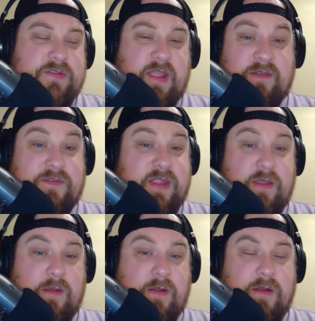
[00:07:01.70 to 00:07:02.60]

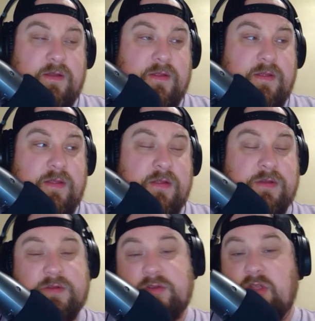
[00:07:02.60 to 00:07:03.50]
FTR.
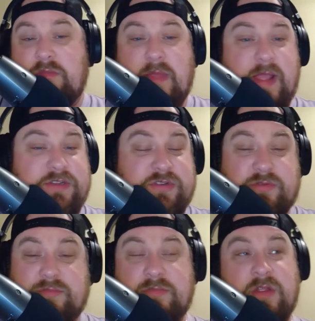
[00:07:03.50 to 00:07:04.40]
Good match.
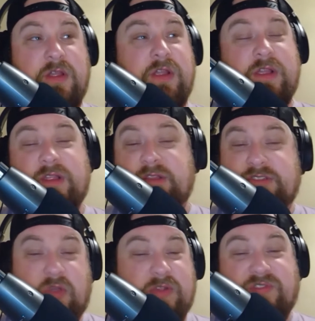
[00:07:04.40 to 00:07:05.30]
It's
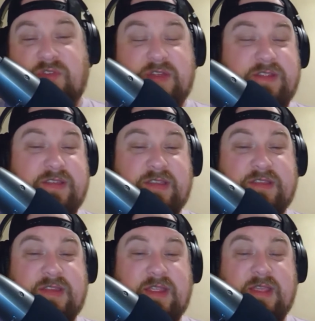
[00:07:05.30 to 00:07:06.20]
always fun to see
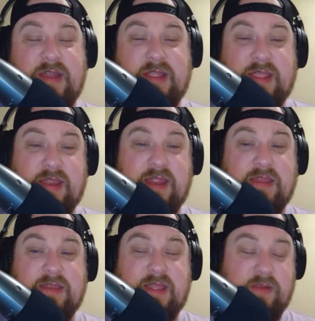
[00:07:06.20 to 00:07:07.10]
Sting kind of get
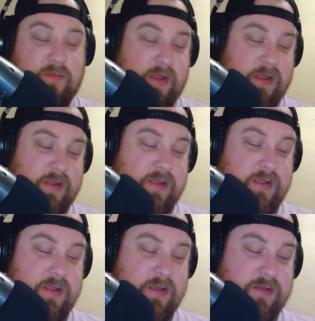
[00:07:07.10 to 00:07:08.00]
into that ring,
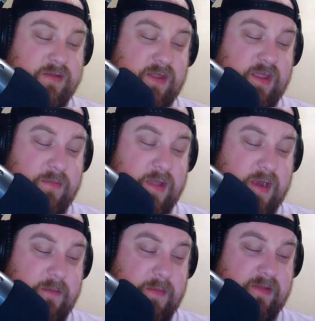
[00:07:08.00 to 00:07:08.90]
see him kind
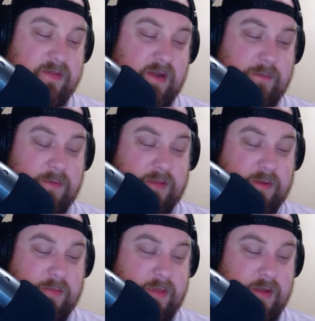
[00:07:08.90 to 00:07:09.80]
of mix it up a little
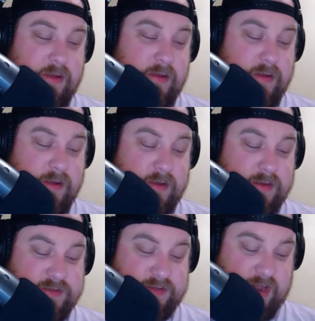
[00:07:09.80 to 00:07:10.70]
bit,
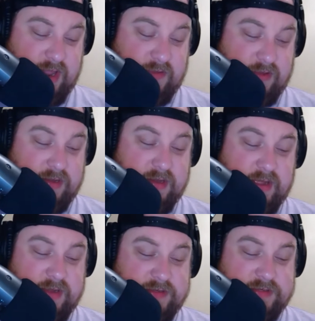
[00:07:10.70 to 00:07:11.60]
see how he
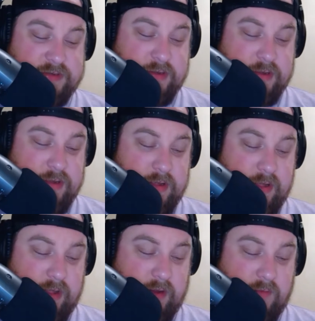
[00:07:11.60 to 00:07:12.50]
does.
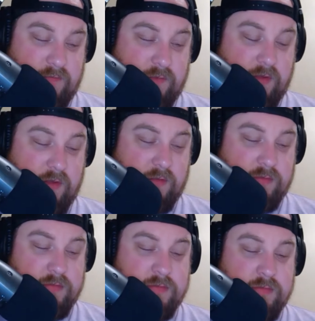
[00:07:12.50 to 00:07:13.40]
And overall,
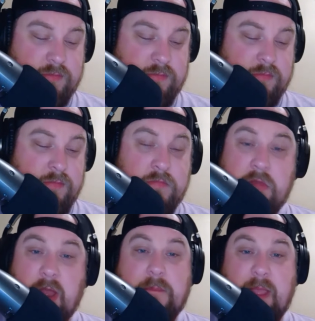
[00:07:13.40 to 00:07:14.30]

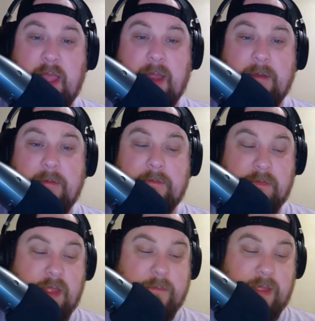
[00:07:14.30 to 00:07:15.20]
not bad.
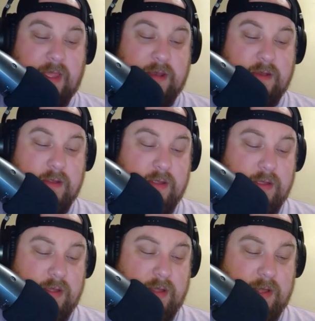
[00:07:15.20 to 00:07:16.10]
Not bad.
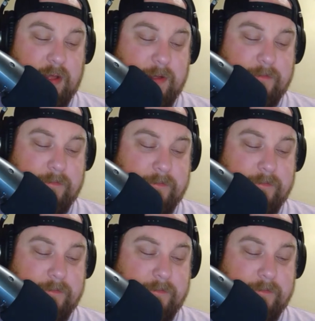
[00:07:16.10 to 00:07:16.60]
And